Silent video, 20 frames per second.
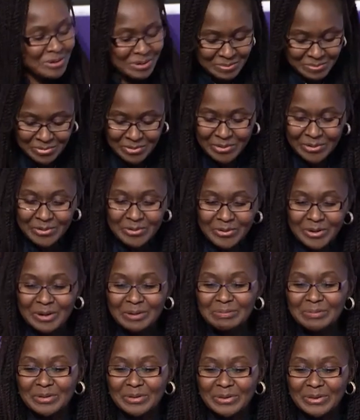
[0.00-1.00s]

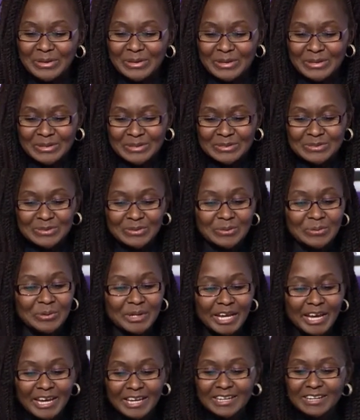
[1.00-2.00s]
program. So we
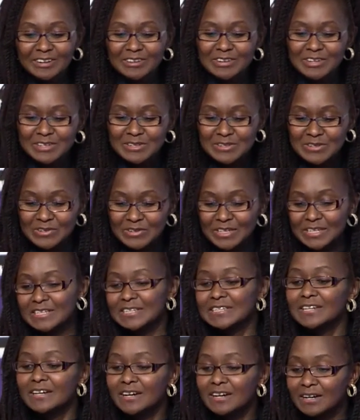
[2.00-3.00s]
had a
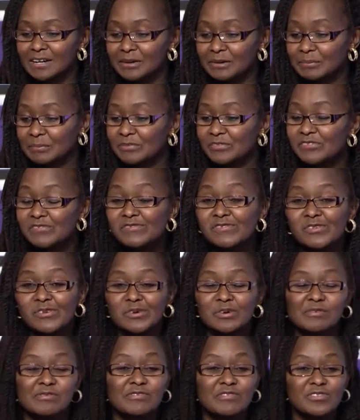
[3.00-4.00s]
retreat um,
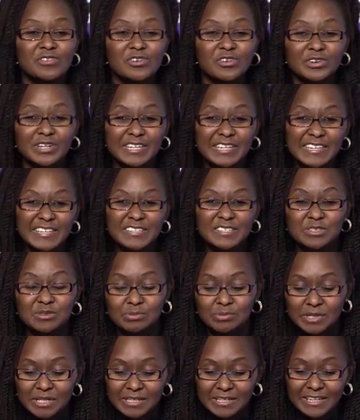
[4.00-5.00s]
for four days,
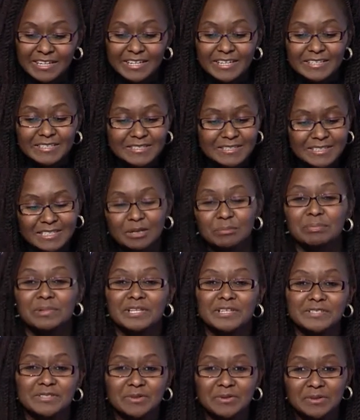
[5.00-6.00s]
three nights at a
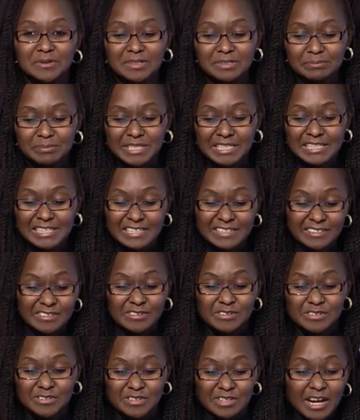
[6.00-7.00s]
place called Milera
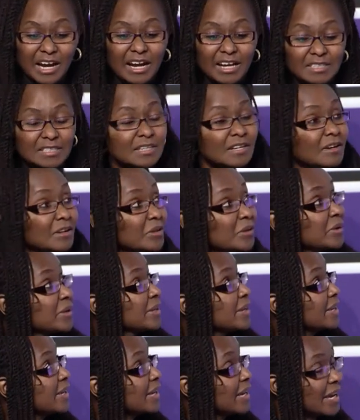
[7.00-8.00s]
Resort.
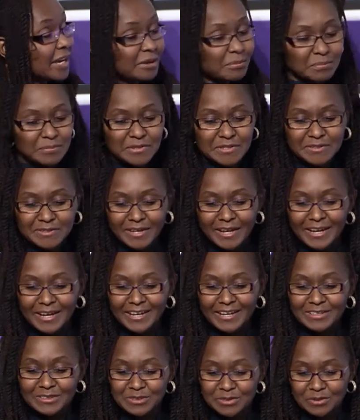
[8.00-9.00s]
And
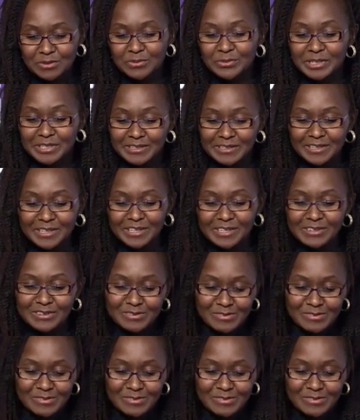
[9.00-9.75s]
besides, so we did